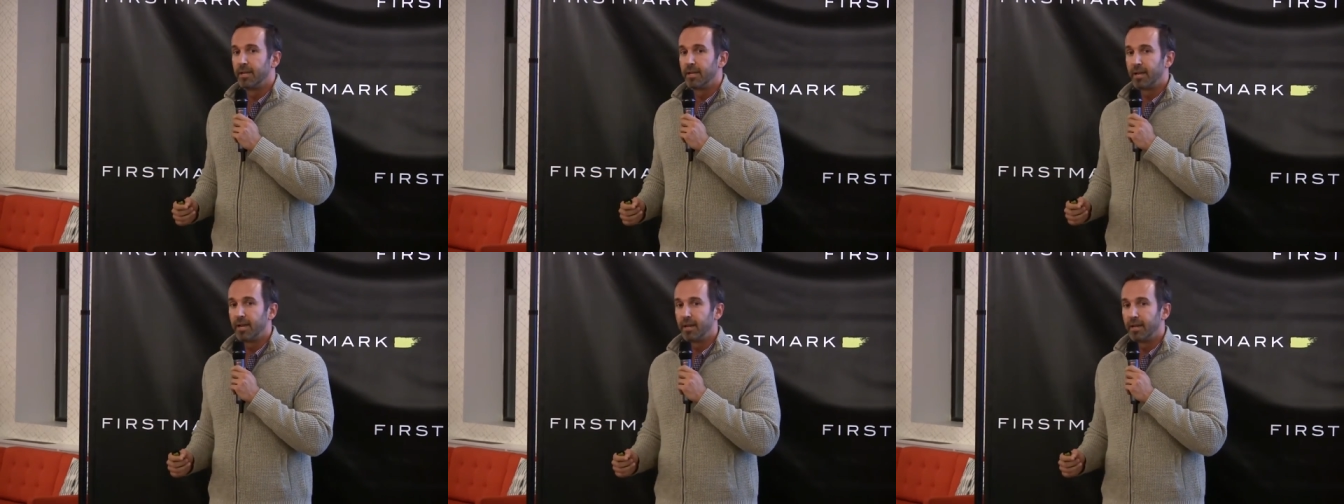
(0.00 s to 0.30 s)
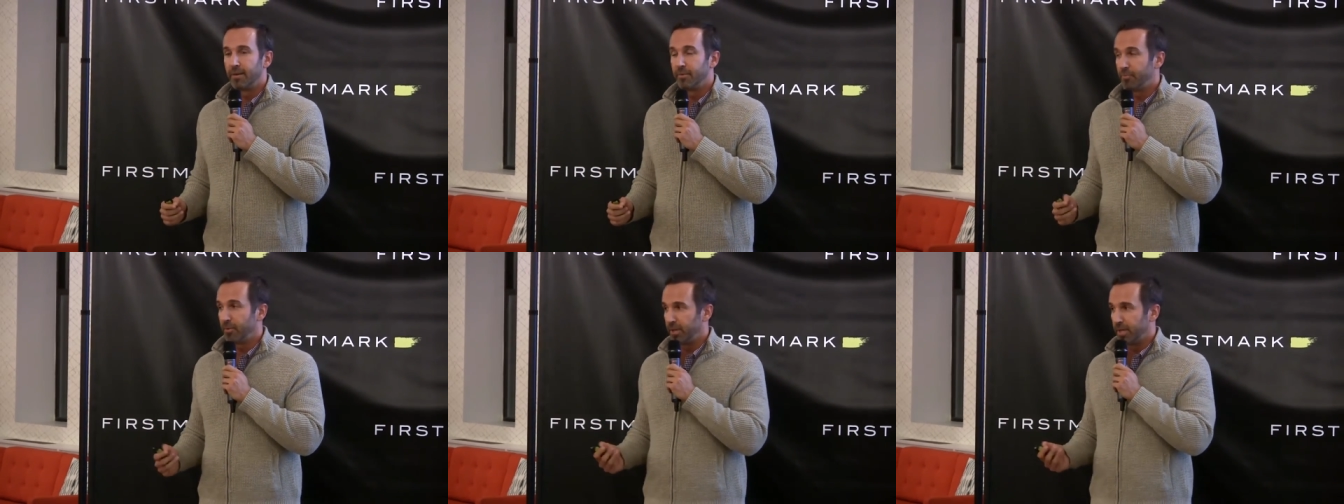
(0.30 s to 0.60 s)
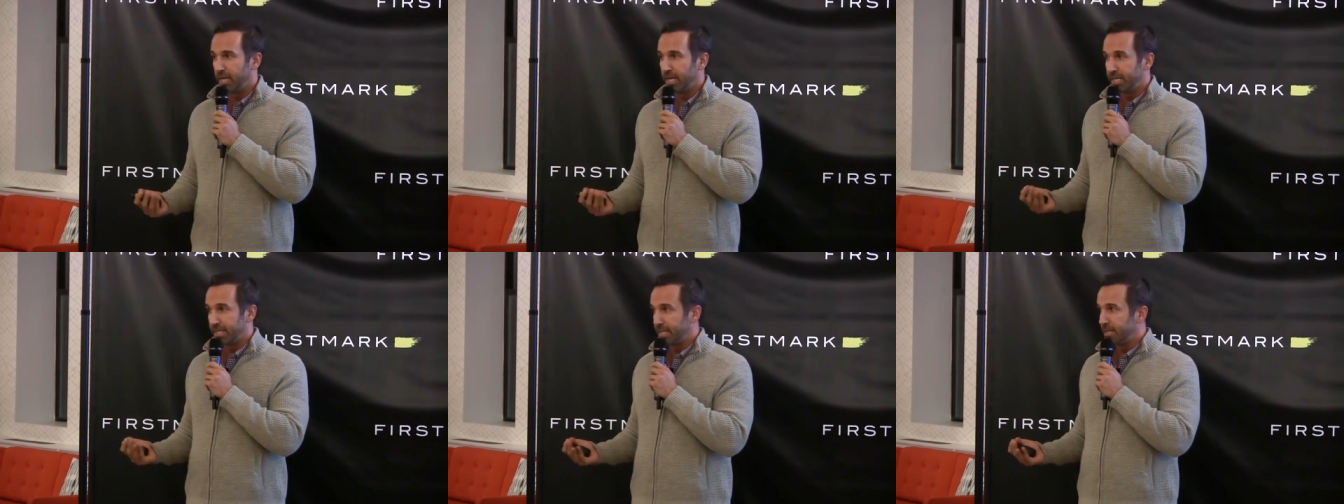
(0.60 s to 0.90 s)
Uh, and it
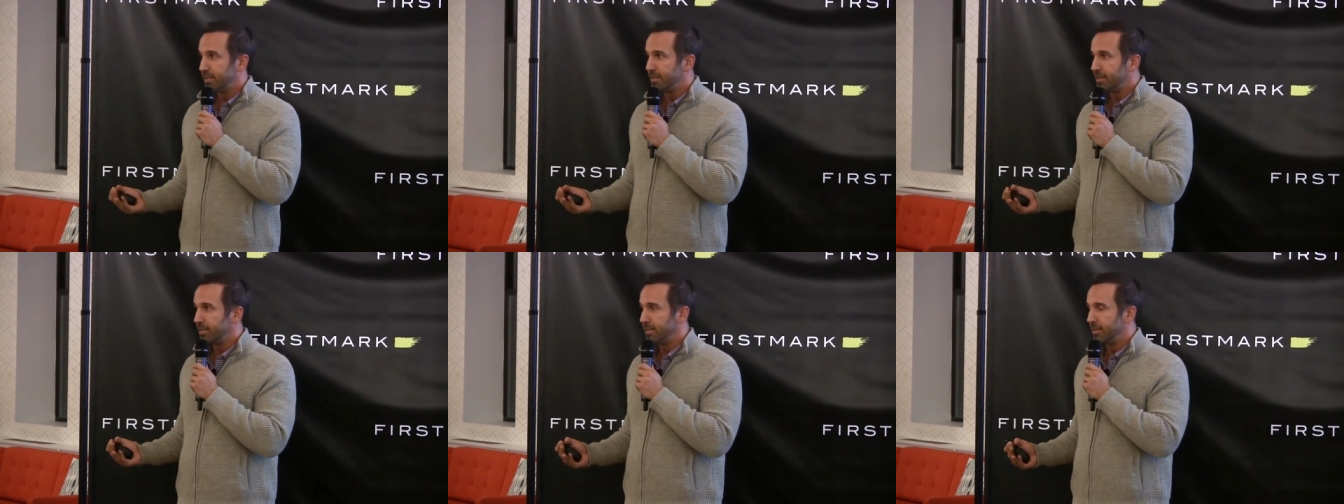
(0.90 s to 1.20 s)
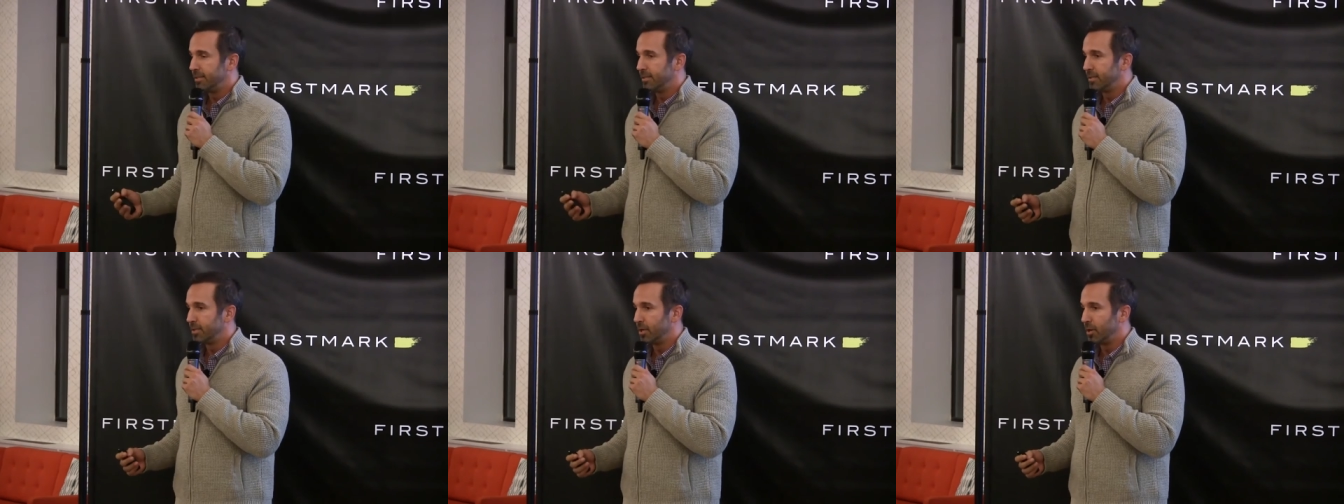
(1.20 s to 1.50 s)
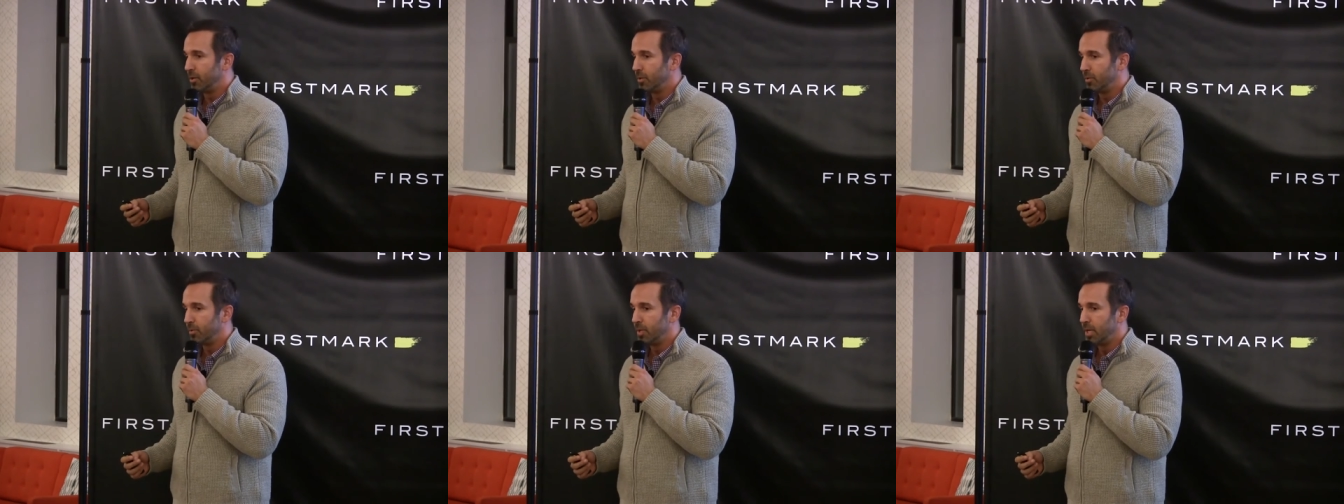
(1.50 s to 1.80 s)
really isn't. And
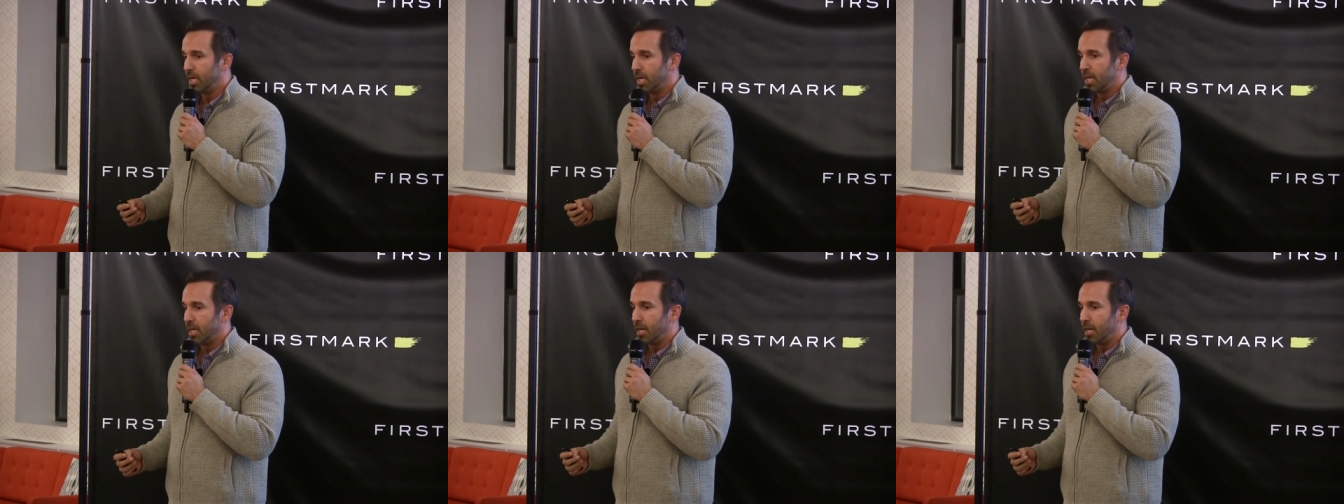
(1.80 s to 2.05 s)
so,